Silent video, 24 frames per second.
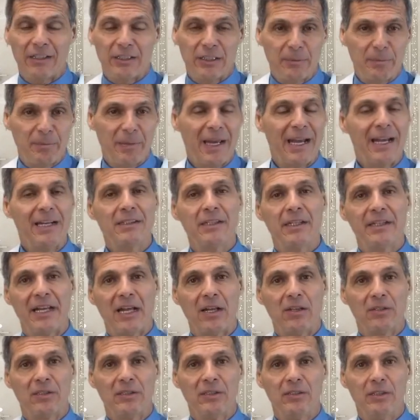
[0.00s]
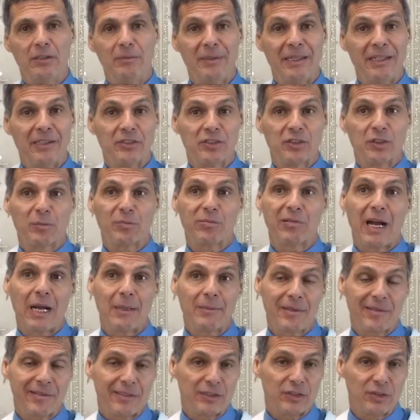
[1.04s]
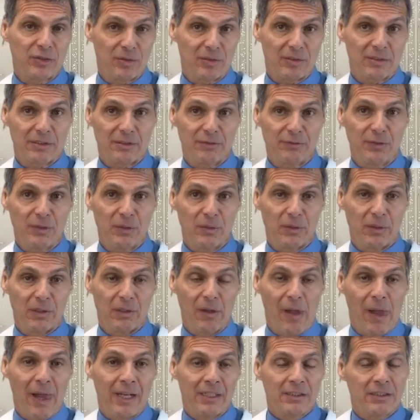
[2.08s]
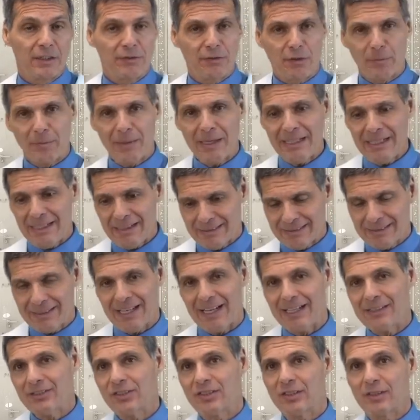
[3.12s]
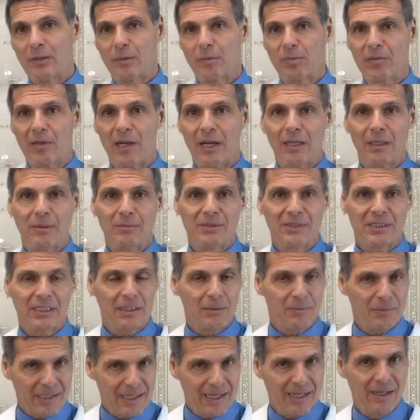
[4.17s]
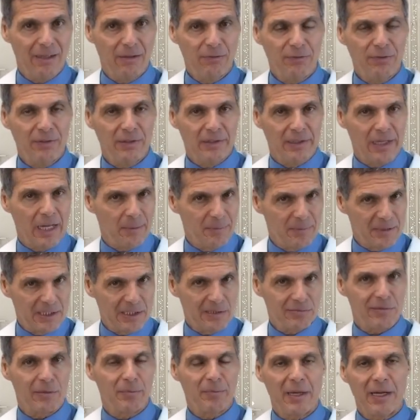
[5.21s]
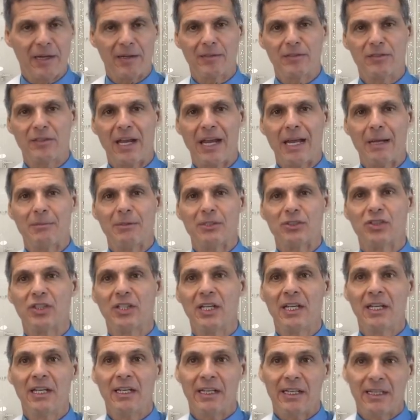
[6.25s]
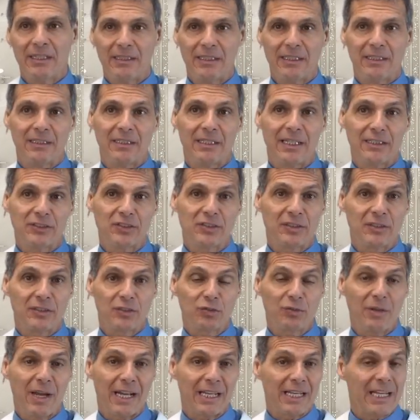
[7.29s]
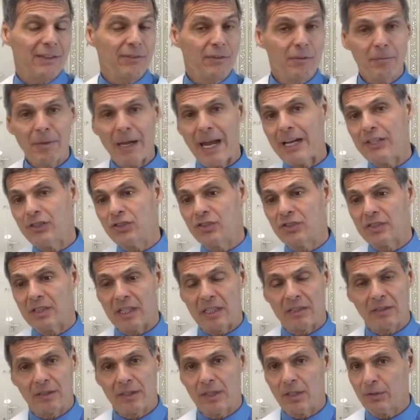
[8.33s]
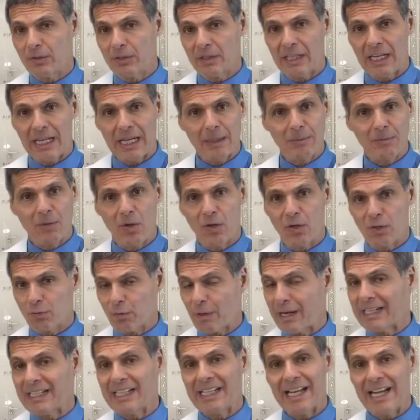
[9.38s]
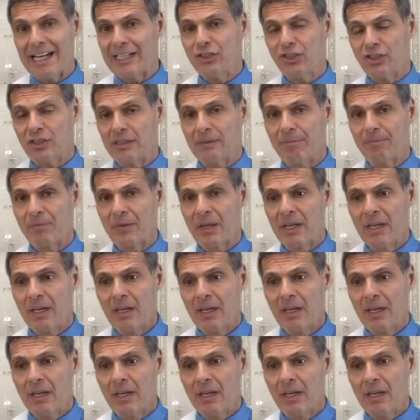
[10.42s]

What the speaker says: depend on L-glutamine as their primary source of fuel. So for many intestinal problems, it can be helpful in helping to repair damage in the intestinal tract. Even patients that undergo chemo and radiation